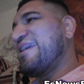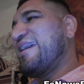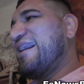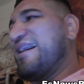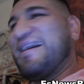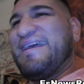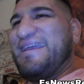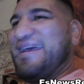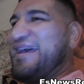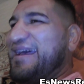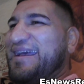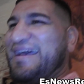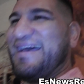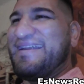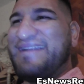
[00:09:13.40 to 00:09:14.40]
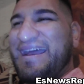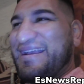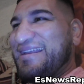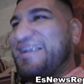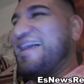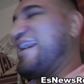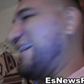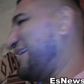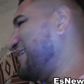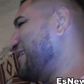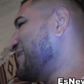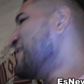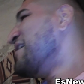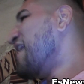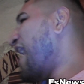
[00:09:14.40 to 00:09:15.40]
Chris, not gonna lie,
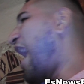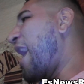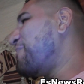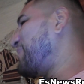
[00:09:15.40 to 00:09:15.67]
I